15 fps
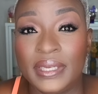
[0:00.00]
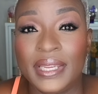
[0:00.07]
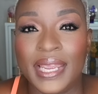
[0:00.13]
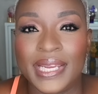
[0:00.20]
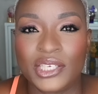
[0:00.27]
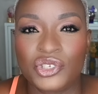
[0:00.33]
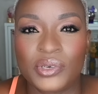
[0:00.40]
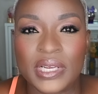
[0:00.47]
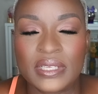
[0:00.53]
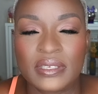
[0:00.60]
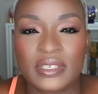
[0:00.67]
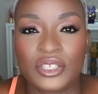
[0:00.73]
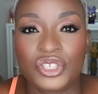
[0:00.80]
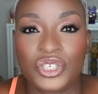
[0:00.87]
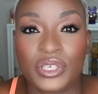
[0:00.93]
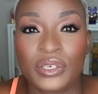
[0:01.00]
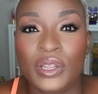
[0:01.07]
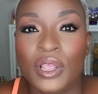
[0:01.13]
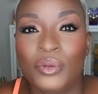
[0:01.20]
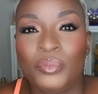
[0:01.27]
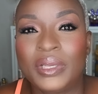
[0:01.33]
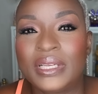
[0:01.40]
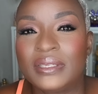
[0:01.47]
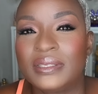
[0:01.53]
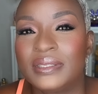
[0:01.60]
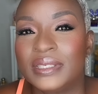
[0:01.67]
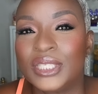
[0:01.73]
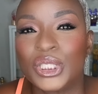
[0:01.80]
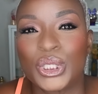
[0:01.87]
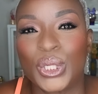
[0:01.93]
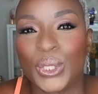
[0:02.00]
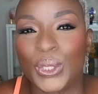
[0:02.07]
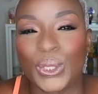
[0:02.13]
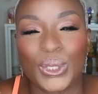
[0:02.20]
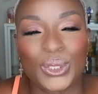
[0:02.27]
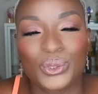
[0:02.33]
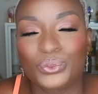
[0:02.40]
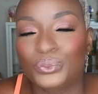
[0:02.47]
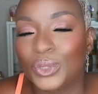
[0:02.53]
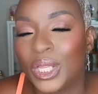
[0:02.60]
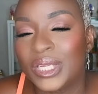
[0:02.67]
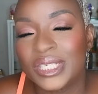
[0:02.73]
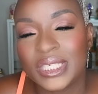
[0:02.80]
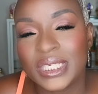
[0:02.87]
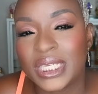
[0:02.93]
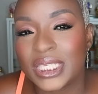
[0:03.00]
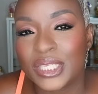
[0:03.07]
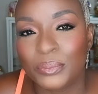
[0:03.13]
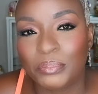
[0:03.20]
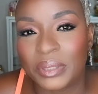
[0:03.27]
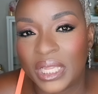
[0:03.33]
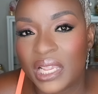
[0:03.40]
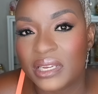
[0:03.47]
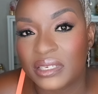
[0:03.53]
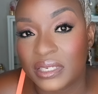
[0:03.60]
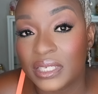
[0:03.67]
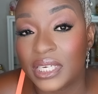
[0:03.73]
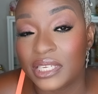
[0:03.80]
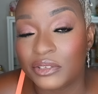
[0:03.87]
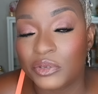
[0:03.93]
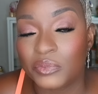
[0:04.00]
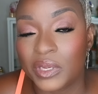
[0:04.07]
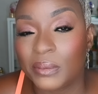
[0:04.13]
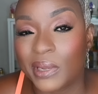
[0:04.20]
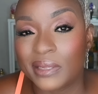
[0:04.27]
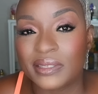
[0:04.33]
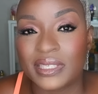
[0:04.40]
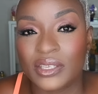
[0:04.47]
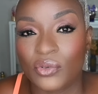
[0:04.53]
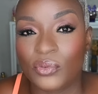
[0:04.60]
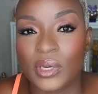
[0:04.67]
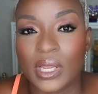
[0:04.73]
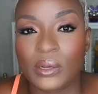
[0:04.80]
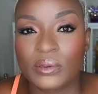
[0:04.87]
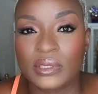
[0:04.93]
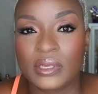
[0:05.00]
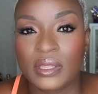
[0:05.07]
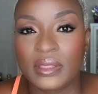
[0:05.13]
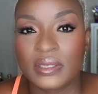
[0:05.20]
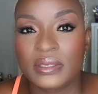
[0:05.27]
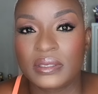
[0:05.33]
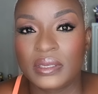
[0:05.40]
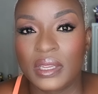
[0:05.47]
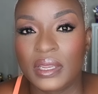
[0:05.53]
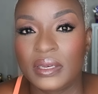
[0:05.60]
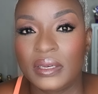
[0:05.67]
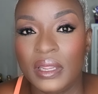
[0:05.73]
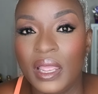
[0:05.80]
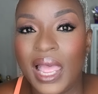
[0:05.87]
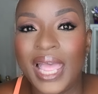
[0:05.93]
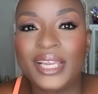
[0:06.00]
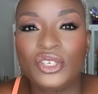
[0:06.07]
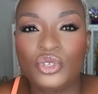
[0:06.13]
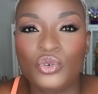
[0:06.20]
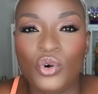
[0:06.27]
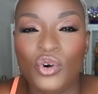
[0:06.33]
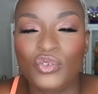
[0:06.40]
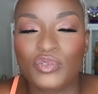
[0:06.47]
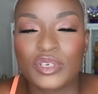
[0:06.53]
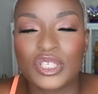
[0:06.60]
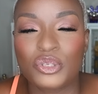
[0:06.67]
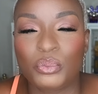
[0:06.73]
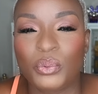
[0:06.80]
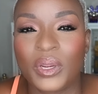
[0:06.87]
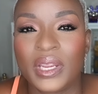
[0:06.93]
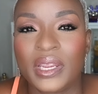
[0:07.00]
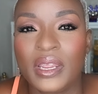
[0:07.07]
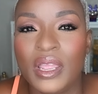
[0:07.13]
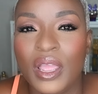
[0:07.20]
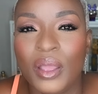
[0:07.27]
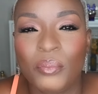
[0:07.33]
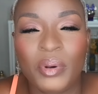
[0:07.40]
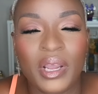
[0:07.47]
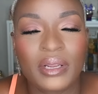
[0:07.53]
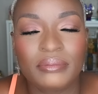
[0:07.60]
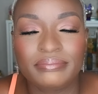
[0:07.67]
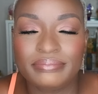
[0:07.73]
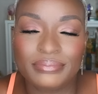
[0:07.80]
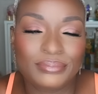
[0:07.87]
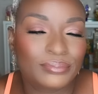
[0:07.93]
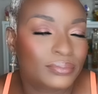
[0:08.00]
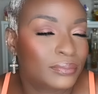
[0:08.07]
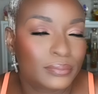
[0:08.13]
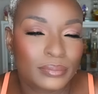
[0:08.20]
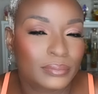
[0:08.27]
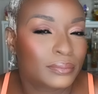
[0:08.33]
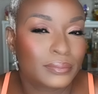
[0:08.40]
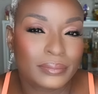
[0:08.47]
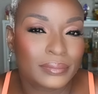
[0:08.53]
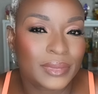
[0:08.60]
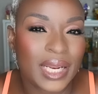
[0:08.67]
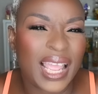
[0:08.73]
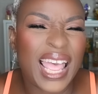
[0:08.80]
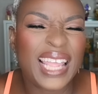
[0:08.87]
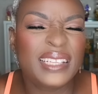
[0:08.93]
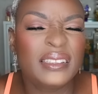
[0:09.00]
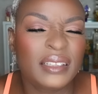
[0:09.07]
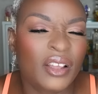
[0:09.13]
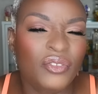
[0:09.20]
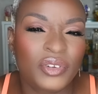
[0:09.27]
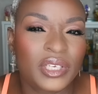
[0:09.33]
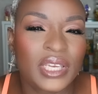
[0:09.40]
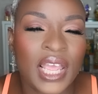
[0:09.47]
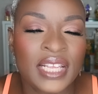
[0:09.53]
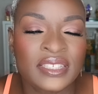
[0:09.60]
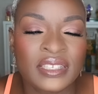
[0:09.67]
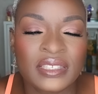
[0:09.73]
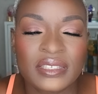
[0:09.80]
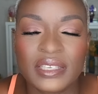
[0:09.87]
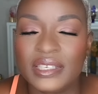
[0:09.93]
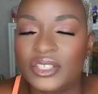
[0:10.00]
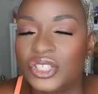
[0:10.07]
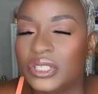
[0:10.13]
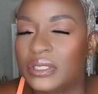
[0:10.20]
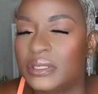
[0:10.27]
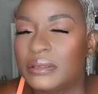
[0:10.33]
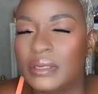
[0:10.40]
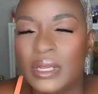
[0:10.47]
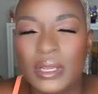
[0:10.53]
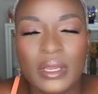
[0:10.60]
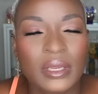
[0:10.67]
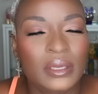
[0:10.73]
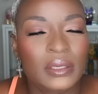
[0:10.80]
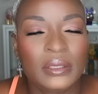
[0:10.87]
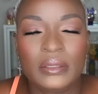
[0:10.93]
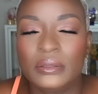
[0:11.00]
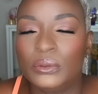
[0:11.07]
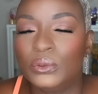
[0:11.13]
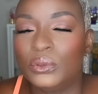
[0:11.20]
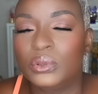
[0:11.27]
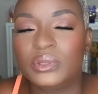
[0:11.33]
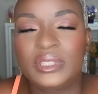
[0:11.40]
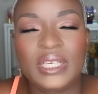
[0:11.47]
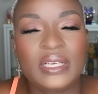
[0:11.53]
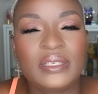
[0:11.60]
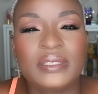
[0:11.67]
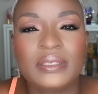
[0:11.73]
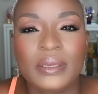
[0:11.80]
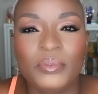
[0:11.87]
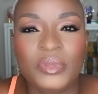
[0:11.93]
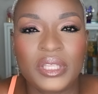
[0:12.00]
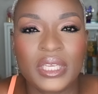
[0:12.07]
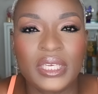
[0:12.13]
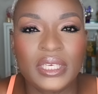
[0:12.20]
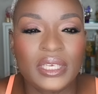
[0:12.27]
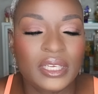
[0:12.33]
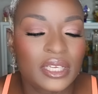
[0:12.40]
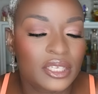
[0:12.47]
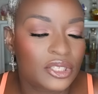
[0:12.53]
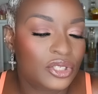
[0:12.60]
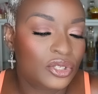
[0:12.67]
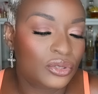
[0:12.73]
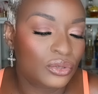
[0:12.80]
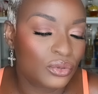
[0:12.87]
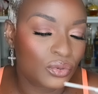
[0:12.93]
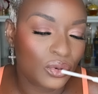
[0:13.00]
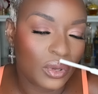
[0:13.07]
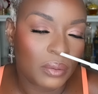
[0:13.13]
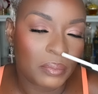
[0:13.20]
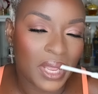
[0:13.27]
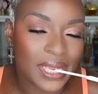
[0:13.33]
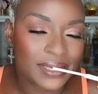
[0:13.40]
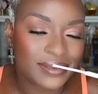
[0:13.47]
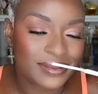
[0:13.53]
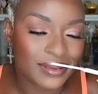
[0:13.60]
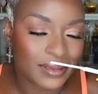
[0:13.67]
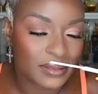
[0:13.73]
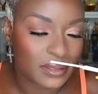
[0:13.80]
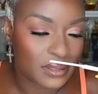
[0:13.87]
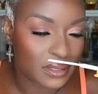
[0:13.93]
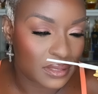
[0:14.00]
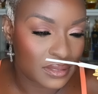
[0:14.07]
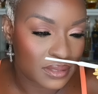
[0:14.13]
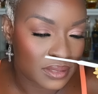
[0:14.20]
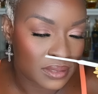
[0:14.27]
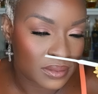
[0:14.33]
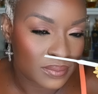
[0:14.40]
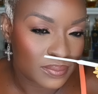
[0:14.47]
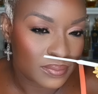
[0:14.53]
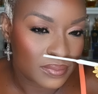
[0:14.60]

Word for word: can transition because this girl she doesn't play she gets me about seven hours on the skin i do overspray but mm, i love it i just it just whew, does something to my senses